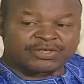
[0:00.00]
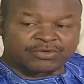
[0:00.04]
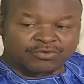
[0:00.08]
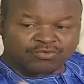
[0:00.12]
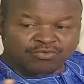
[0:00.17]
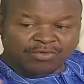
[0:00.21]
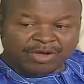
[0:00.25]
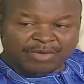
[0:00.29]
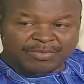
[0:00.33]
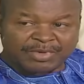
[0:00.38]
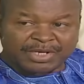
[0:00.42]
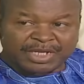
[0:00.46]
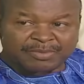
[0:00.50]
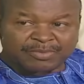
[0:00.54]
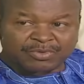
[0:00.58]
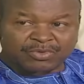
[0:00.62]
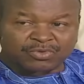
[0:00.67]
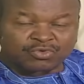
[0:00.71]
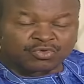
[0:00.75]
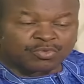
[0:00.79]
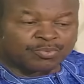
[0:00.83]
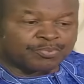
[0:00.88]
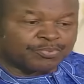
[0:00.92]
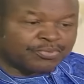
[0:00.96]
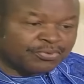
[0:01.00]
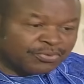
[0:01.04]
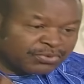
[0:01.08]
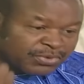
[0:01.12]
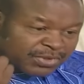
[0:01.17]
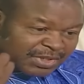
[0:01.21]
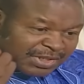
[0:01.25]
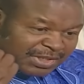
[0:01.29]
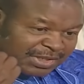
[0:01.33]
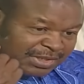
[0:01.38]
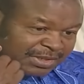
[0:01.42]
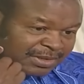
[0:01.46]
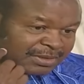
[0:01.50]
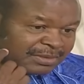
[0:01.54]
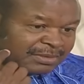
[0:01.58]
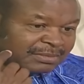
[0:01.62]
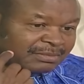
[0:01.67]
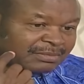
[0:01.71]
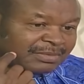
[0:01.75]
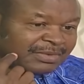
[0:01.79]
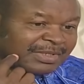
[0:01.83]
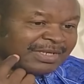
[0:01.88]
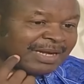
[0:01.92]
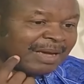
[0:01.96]
you would have been able to put it,
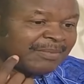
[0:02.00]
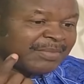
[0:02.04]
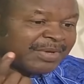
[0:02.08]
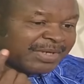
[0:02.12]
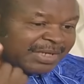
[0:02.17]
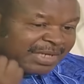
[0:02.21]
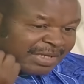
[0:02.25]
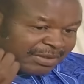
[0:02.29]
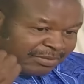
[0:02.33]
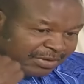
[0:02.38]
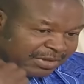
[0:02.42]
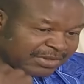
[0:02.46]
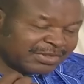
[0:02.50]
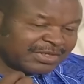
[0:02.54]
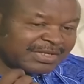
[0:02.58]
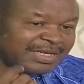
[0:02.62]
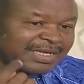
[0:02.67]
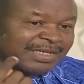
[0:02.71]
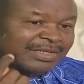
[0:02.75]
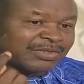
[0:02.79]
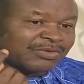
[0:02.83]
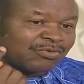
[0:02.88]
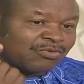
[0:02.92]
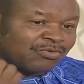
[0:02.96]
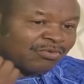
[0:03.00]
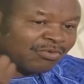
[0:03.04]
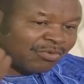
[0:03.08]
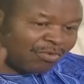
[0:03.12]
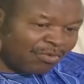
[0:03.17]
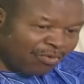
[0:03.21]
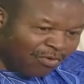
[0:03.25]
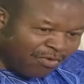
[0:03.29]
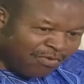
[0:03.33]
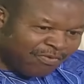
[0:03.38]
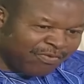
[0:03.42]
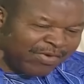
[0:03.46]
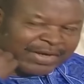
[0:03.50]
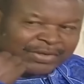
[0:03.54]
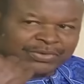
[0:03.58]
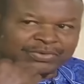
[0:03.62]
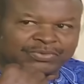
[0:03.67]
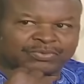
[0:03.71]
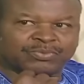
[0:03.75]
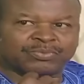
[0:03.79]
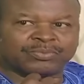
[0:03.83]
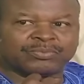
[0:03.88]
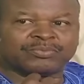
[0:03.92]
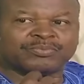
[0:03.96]
the incident over
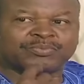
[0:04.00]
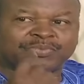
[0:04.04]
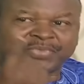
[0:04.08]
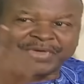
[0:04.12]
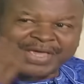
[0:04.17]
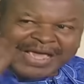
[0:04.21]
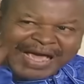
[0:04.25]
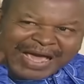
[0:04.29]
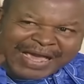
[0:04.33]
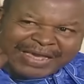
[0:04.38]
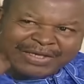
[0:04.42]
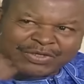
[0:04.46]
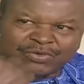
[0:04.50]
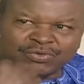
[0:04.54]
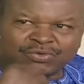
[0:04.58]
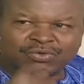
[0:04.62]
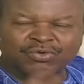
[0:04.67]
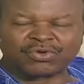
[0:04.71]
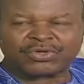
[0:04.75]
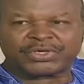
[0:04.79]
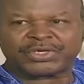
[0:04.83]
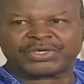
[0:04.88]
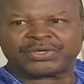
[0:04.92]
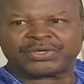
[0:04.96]
you, behind you long